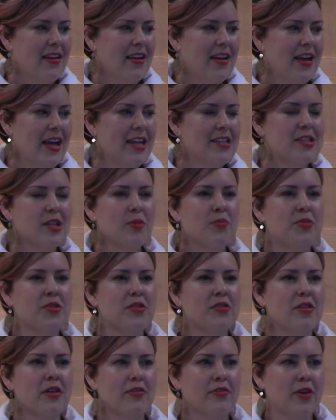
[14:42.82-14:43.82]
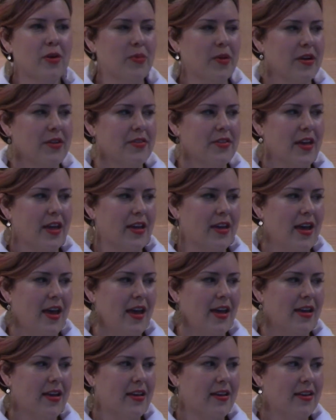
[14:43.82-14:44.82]
It's a beautiful birthday
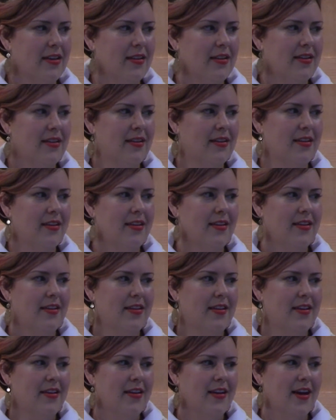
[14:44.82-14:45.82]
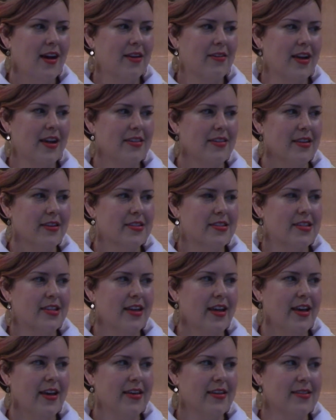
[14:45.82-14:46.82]
cake. All right, there she
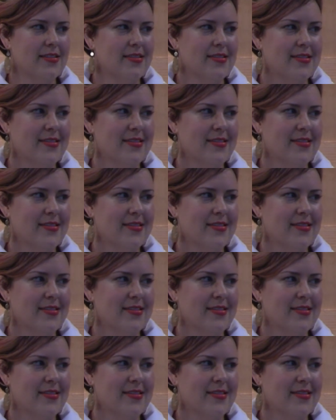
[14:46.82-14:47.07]
is.